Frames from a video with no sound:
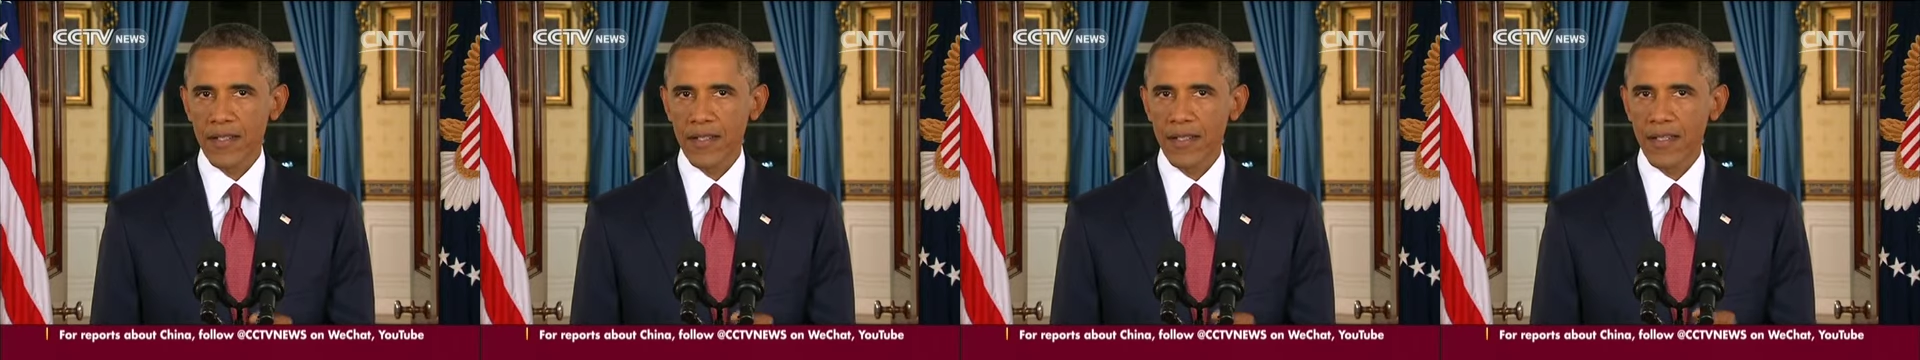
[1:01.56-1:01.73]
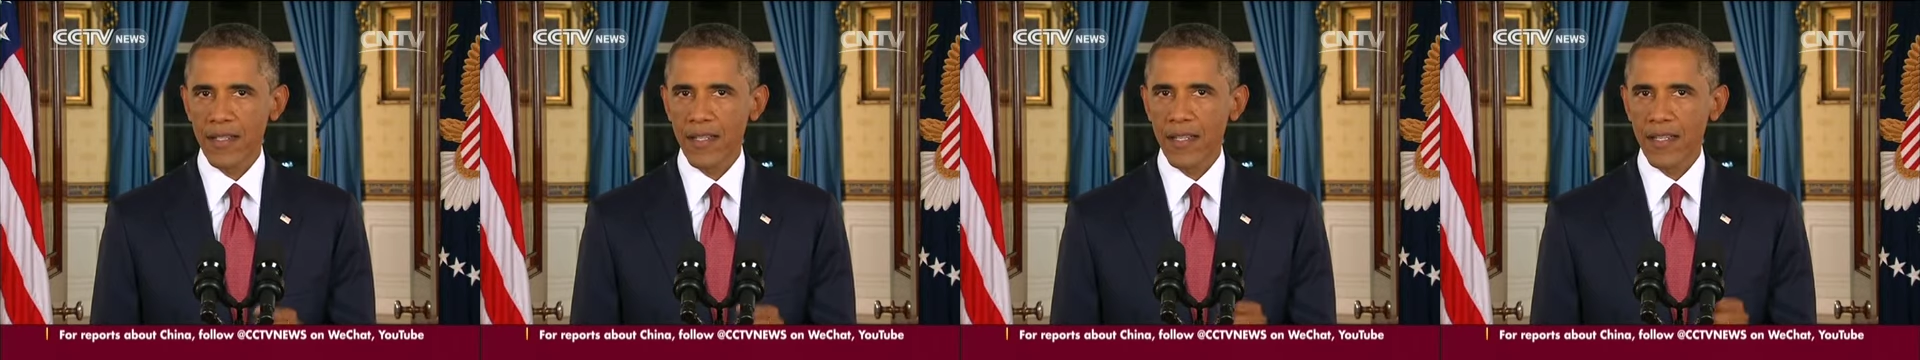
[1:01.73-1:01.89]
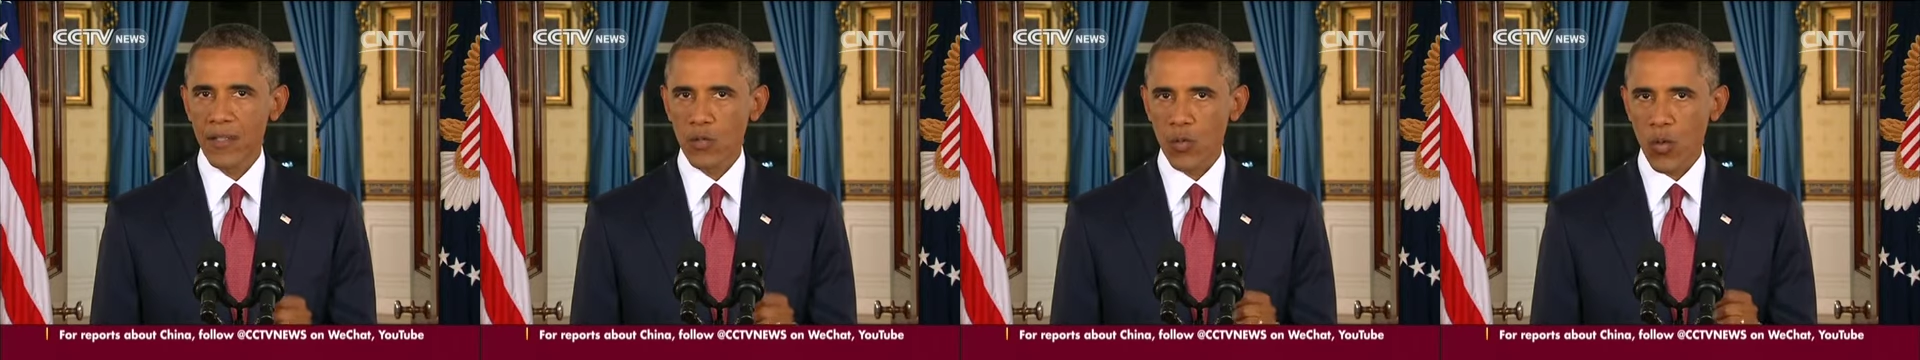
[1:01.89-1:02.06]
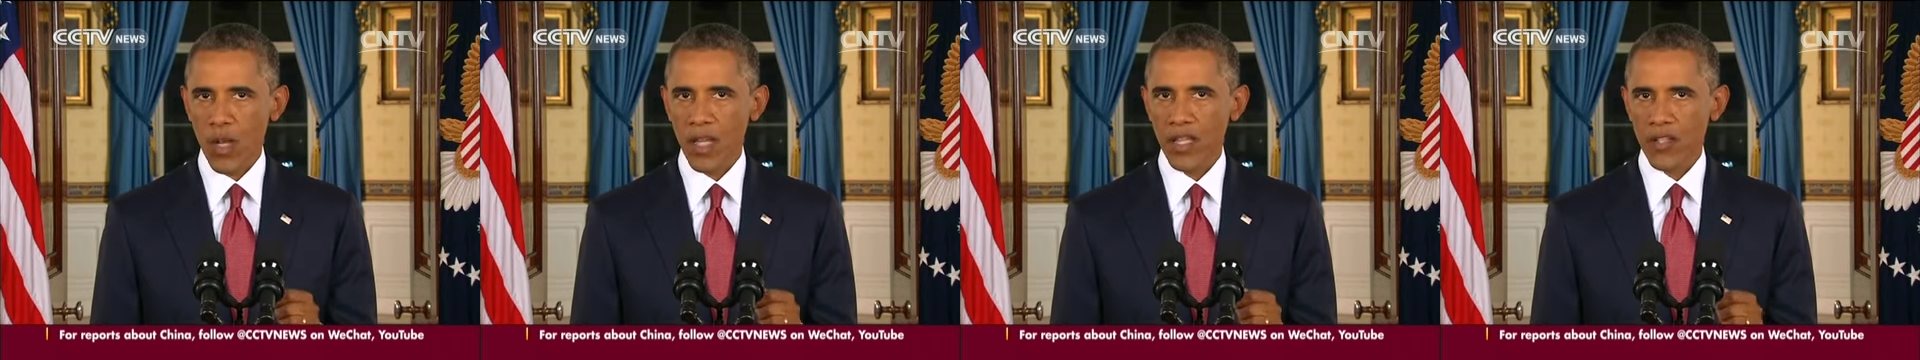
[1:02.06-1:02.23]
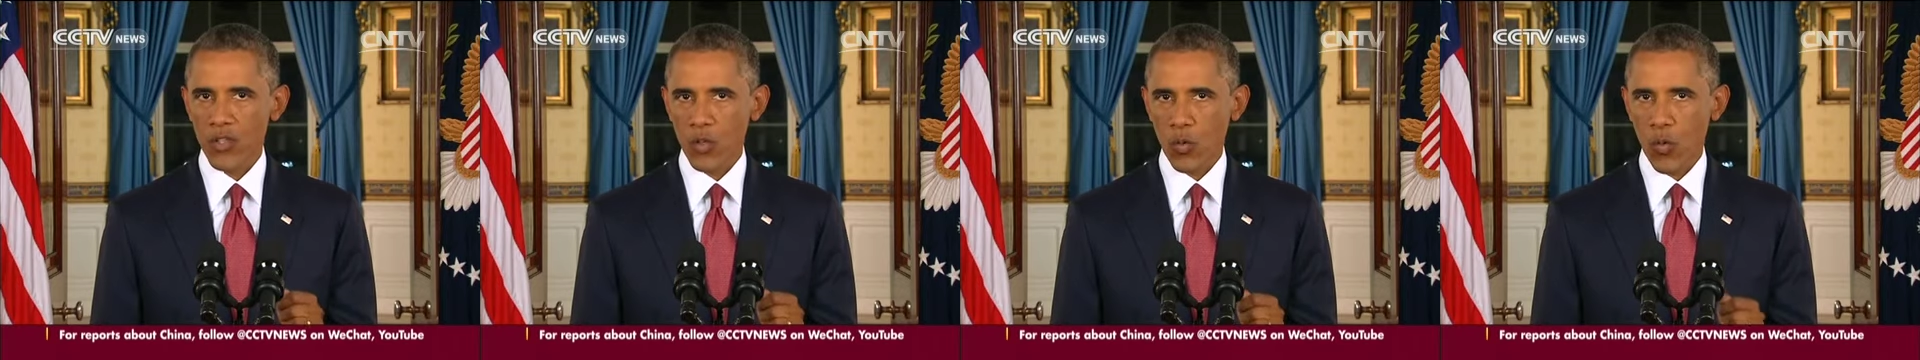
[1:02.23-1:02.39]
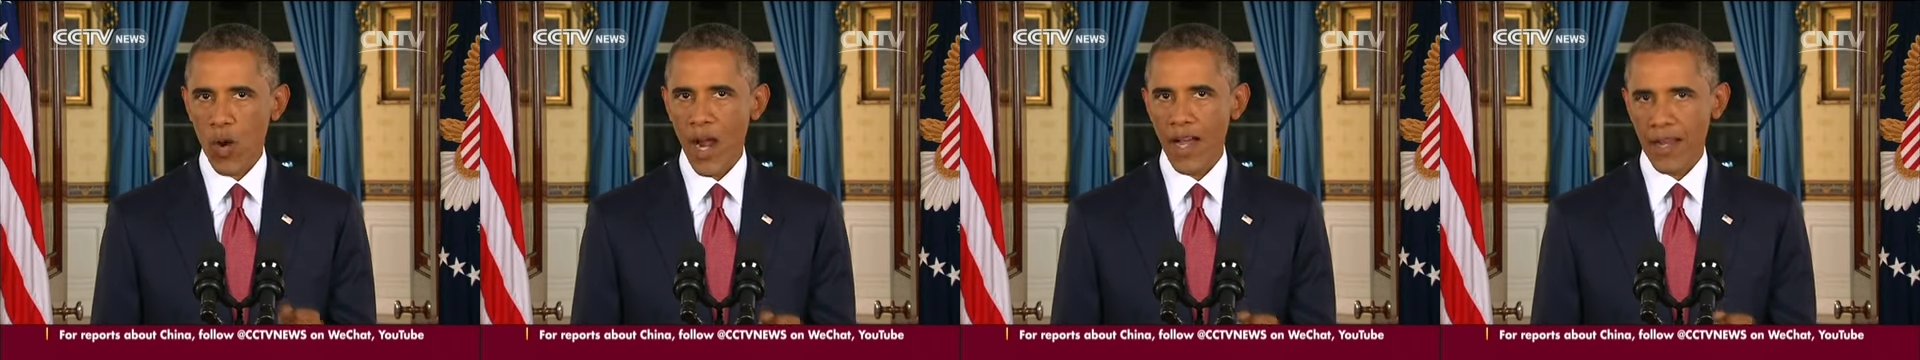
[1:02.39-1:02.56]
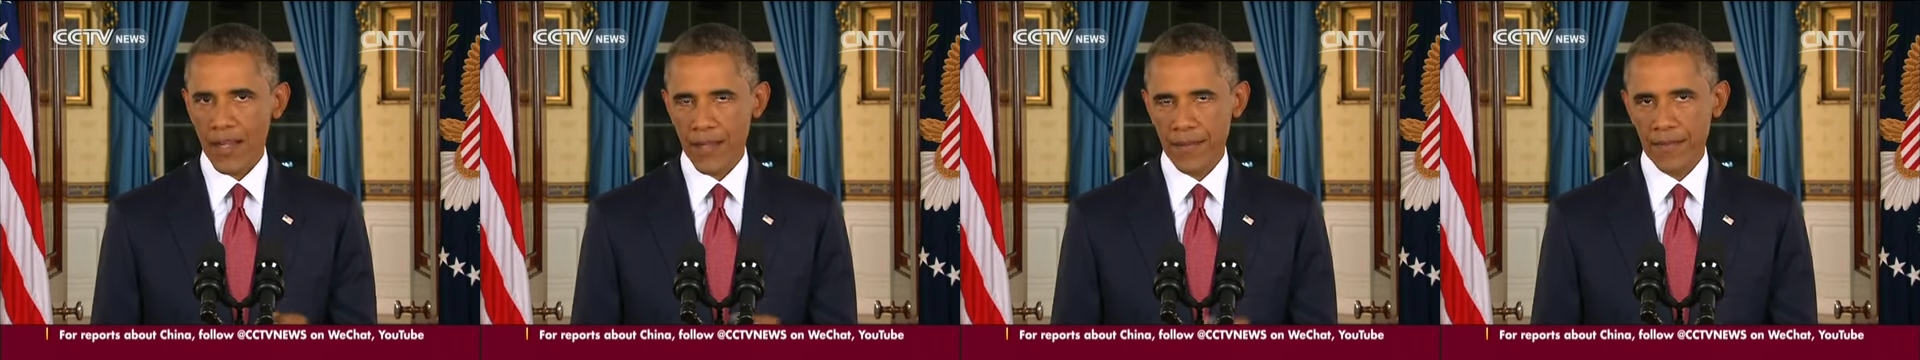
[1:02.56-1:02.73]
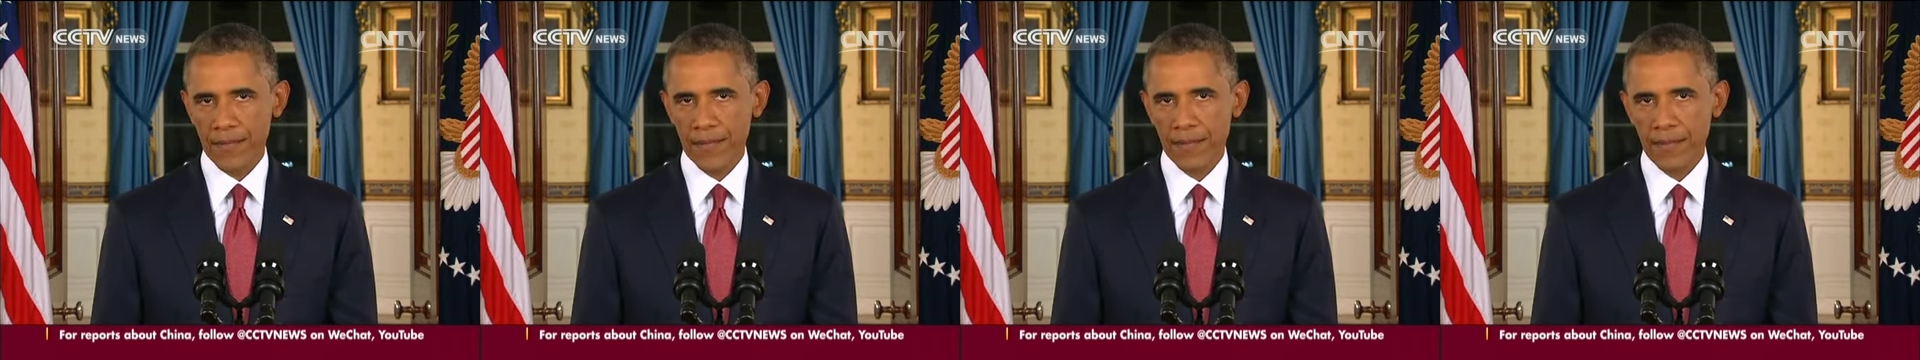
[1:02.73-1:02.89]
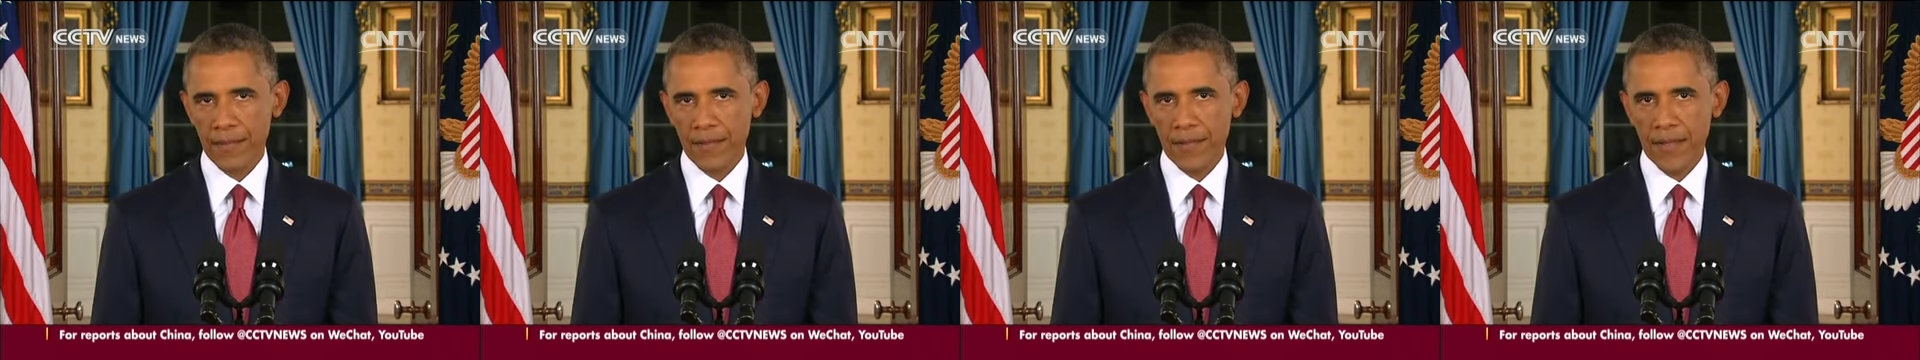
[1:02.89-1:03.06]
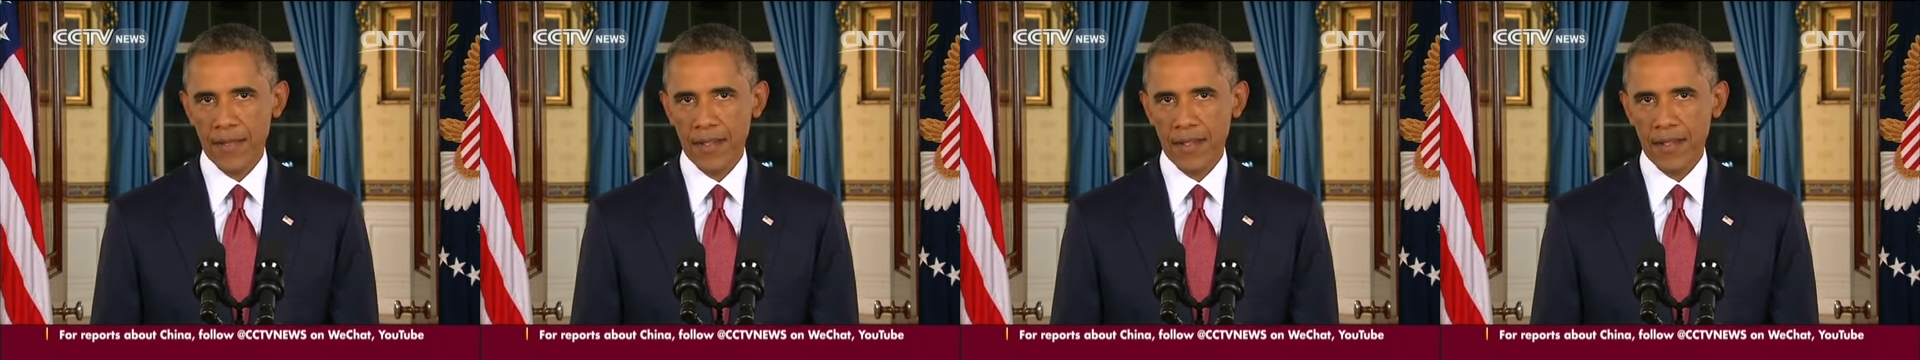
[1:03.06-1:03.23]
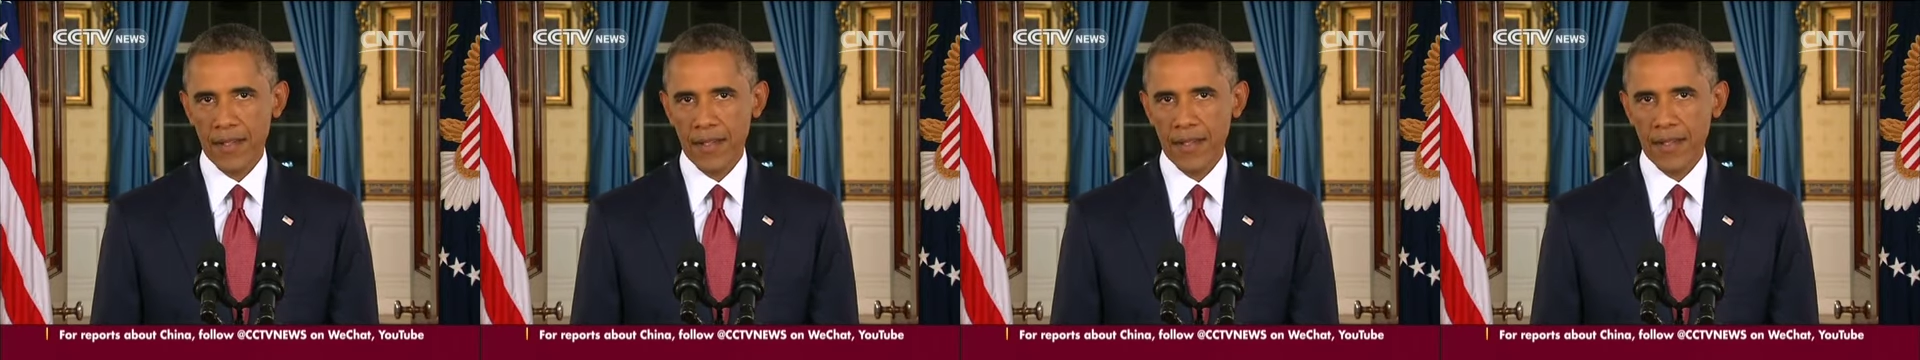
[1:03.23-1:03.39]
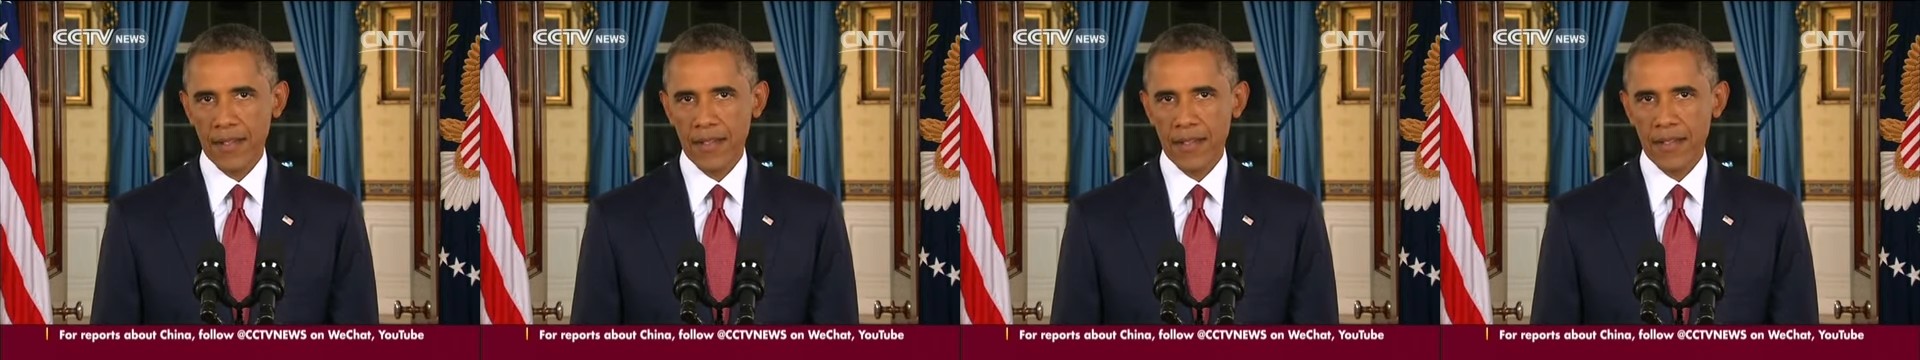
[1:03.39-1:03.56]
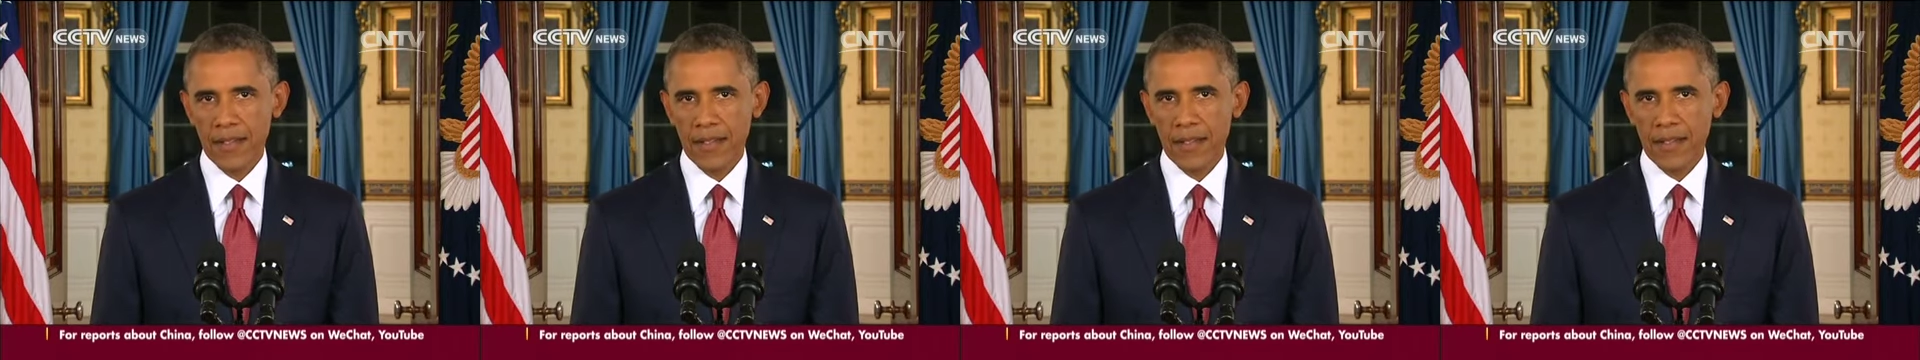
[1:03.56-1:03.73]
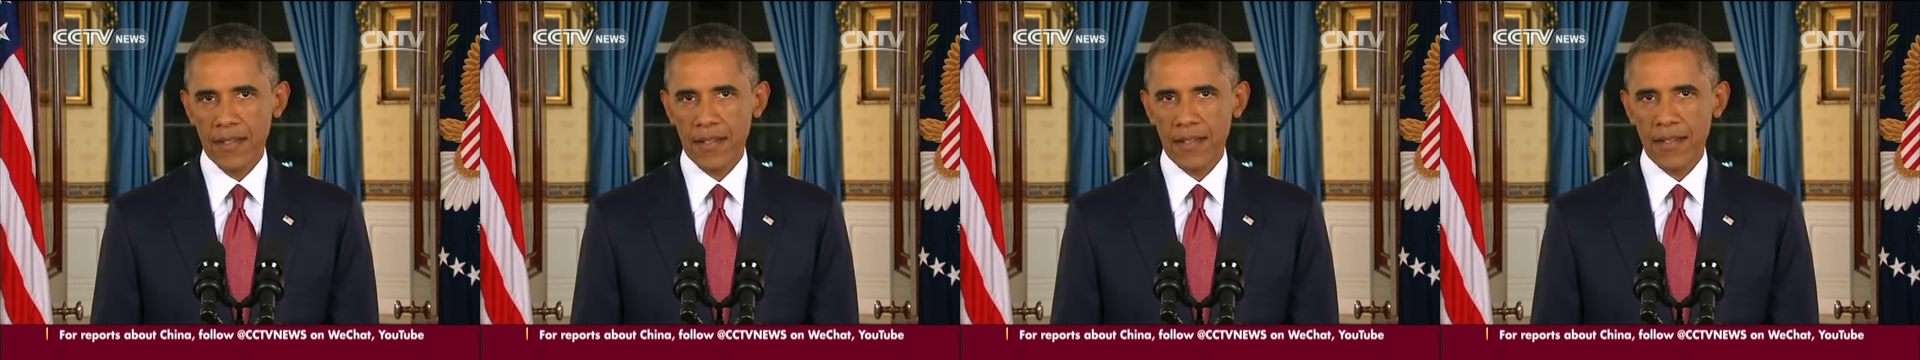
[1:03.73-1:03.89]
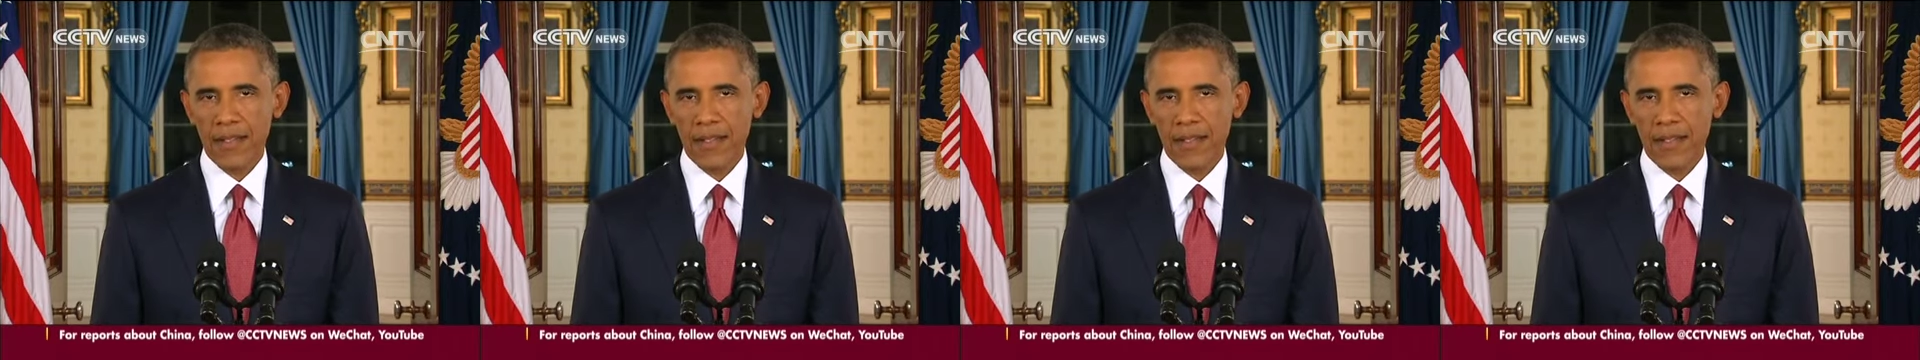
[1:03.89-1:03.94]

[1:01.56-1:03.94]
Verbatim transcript: the House, it will be sent to the Senate